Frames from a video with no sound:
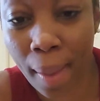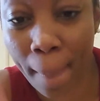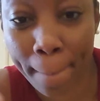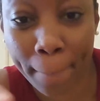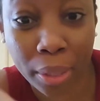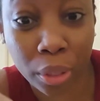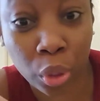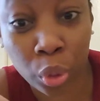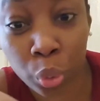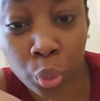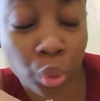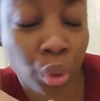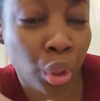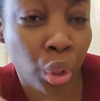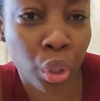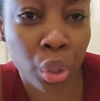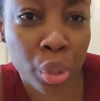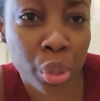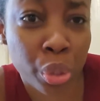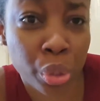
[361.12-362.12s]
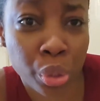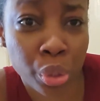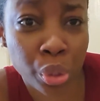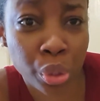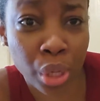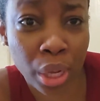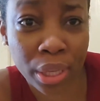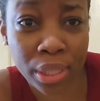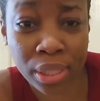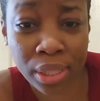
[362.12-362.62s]
but who knows
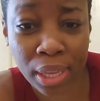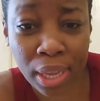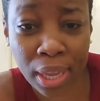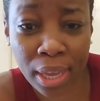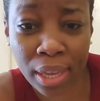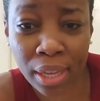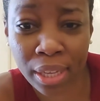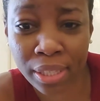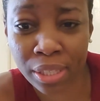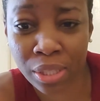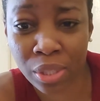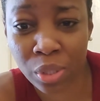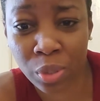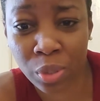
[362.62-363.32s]
next thing I cut it